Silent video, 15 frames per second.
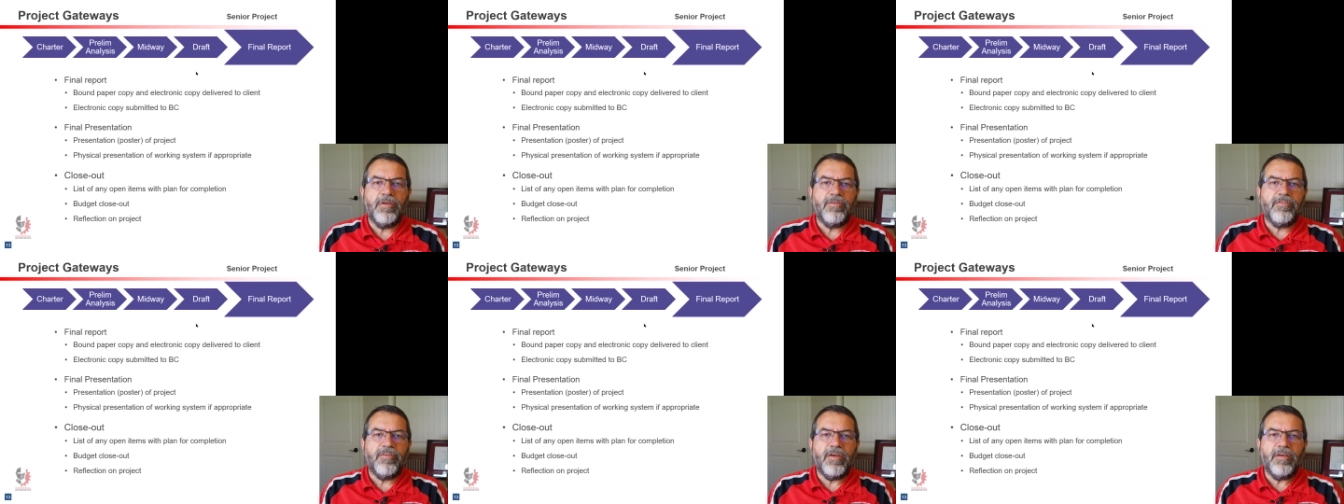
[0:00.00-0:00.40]

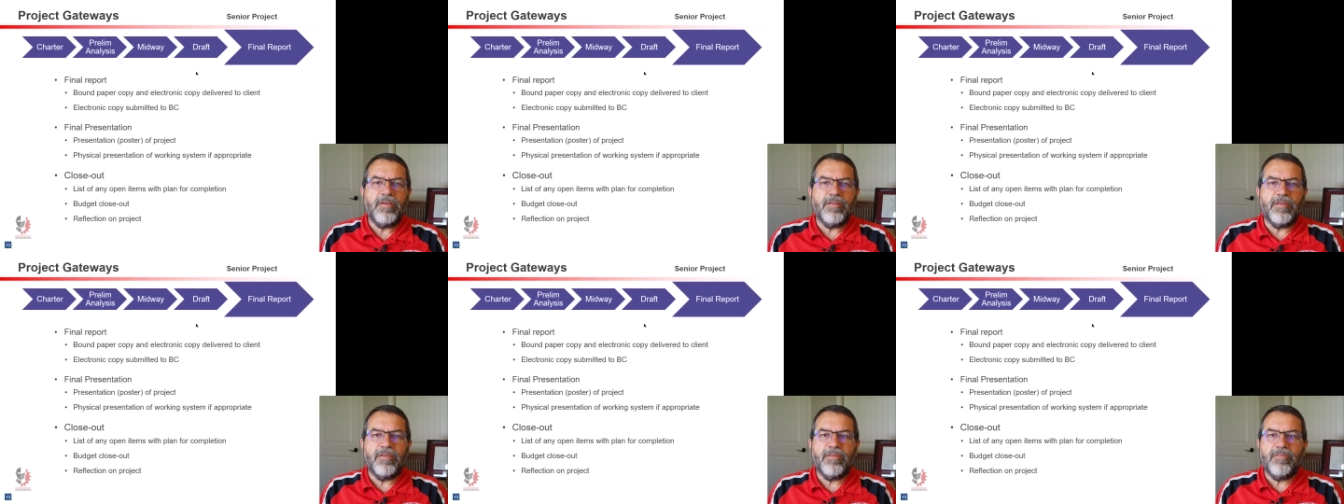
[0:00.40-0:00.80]

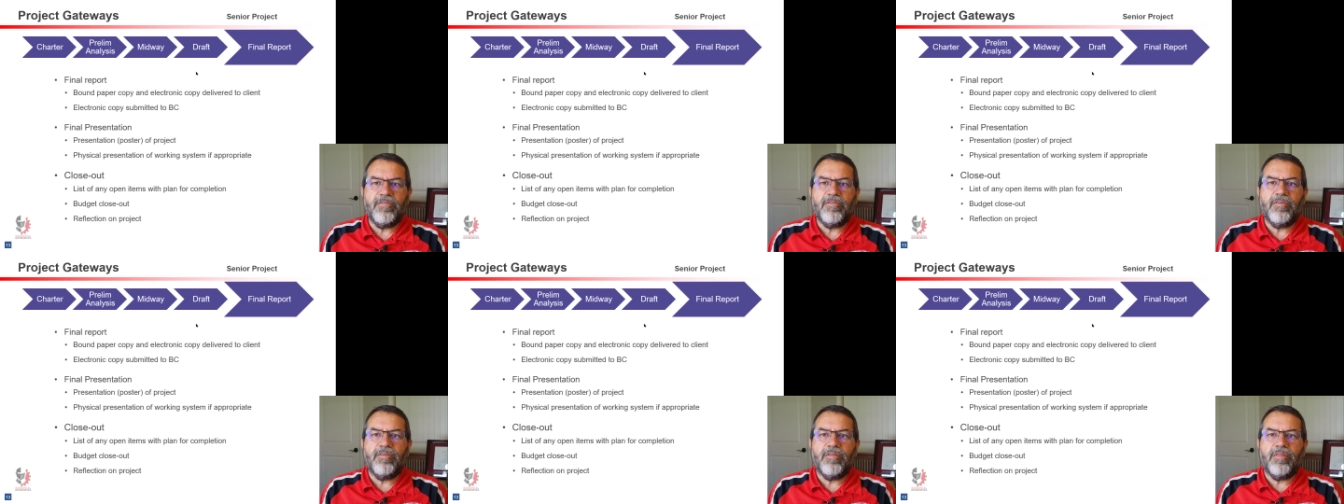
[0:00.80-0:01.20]
Second
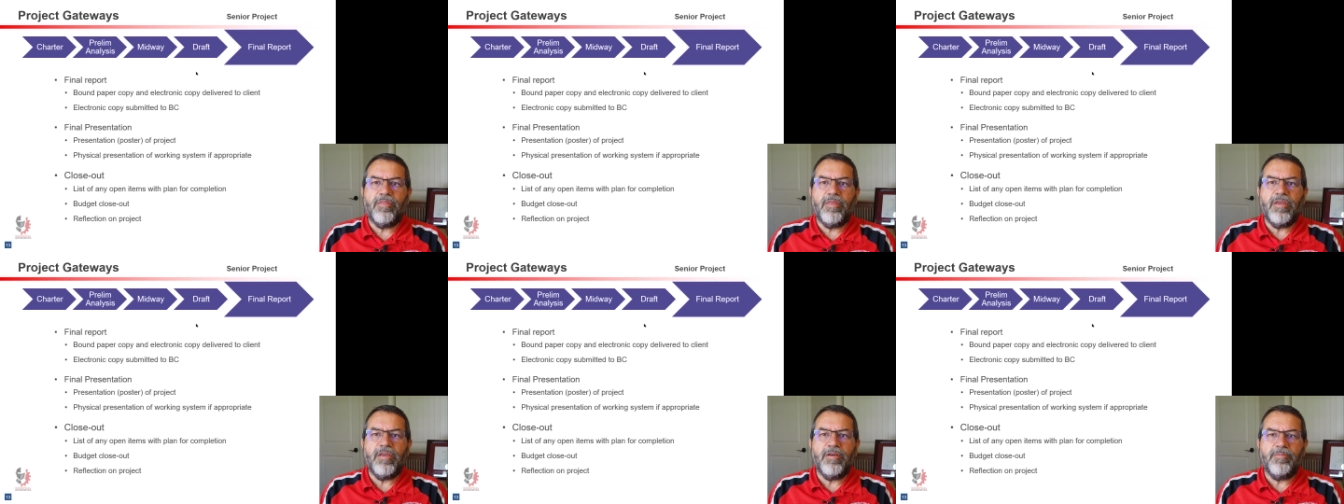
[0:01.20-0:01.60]
is
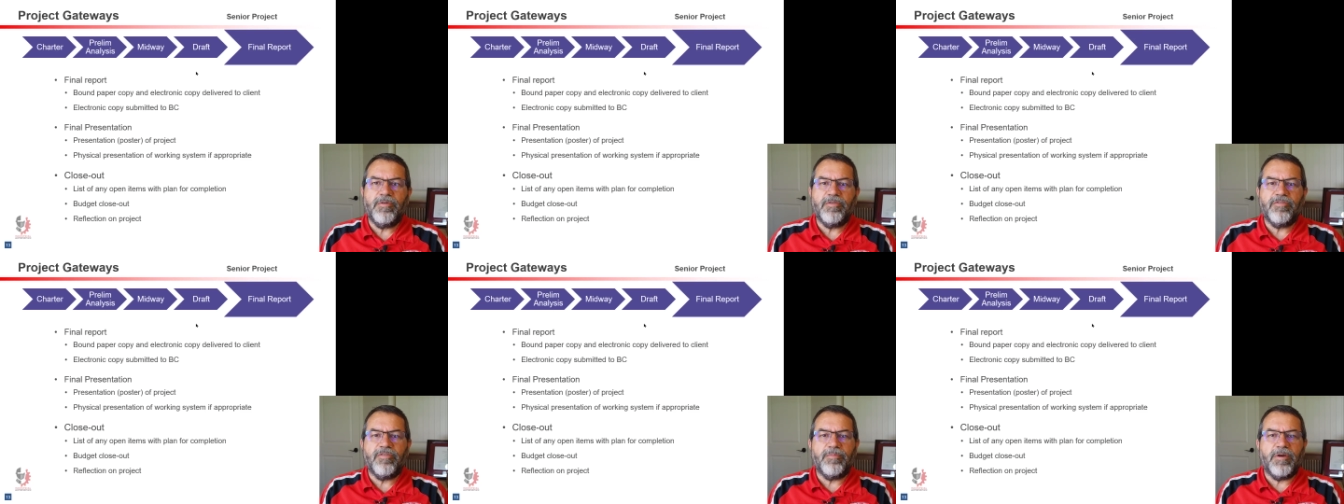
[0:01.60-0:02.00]
think
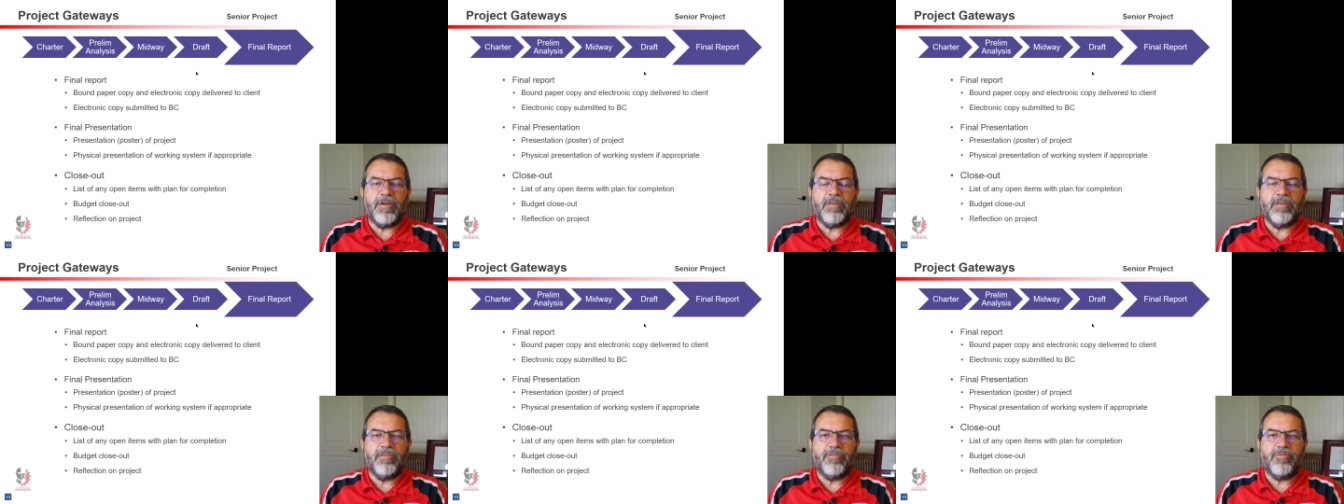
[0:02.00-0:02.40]
about some
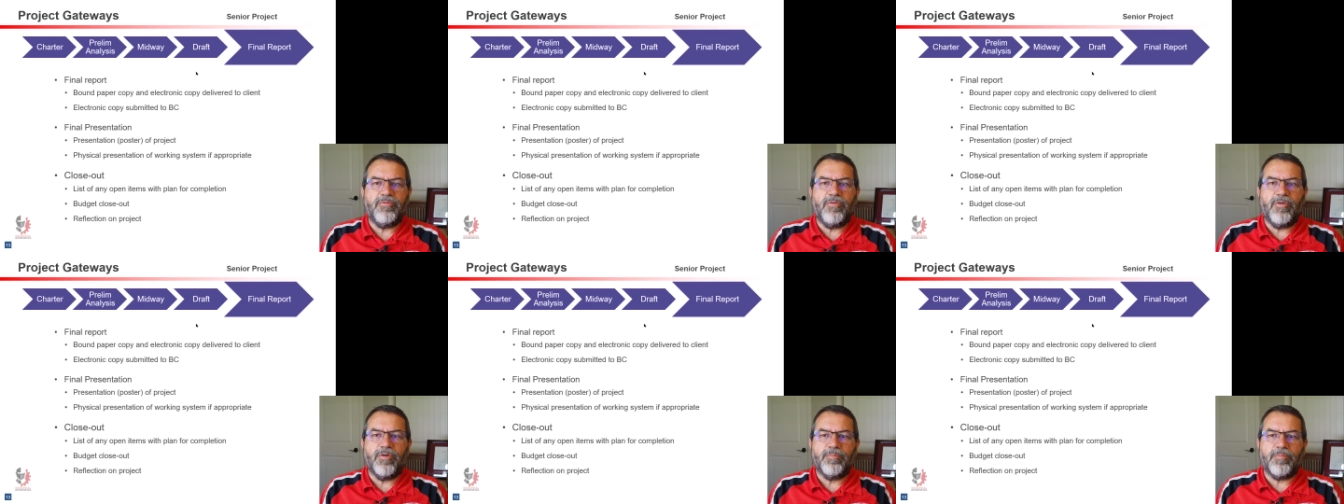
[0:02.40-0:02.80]
ideas
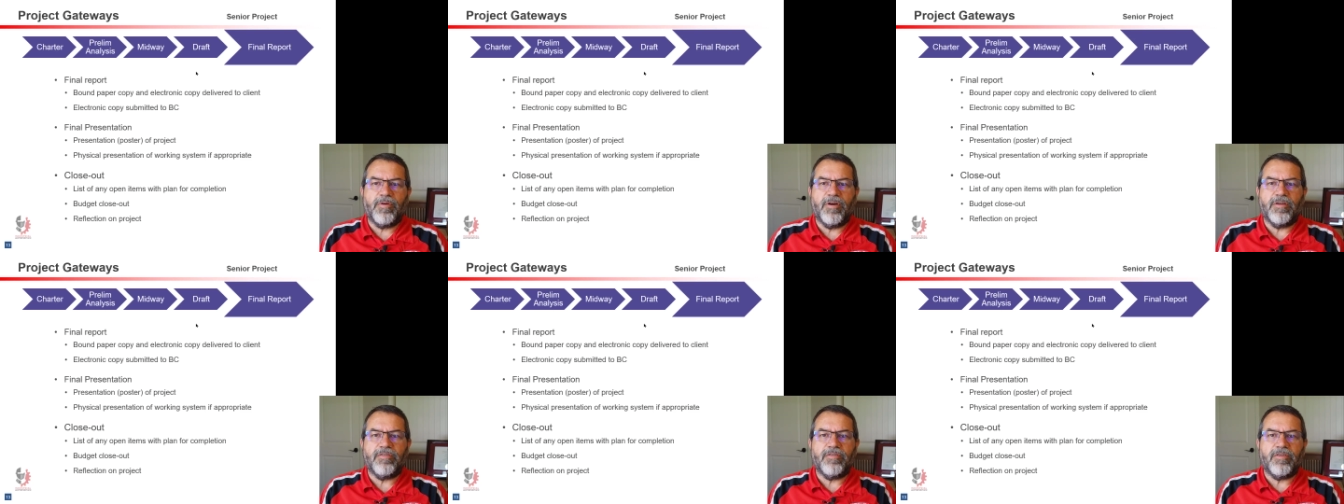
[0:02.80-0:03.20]
for
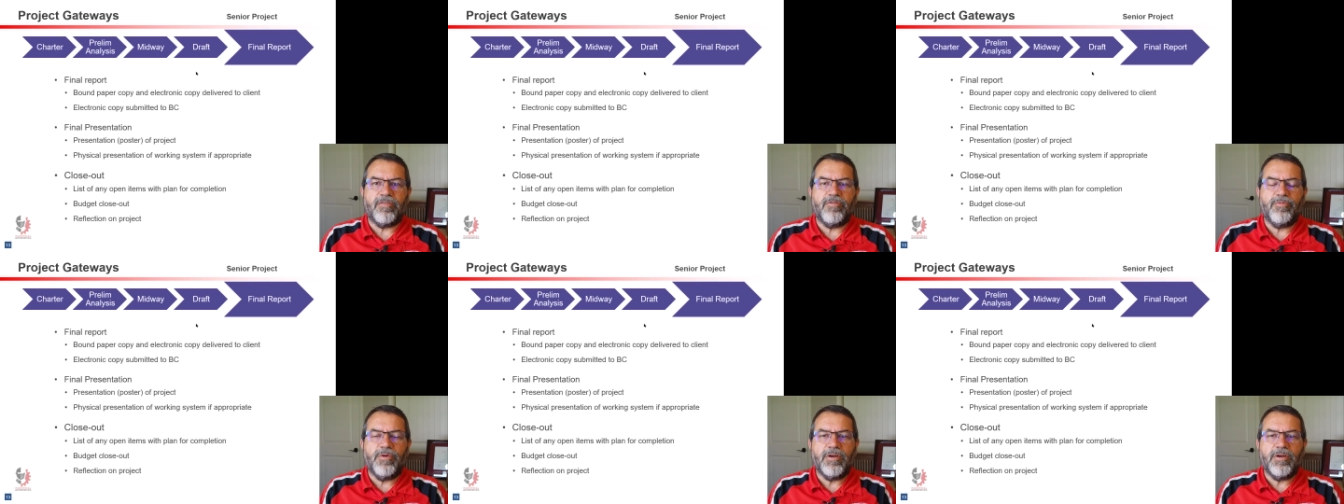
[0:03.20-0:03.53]
projects.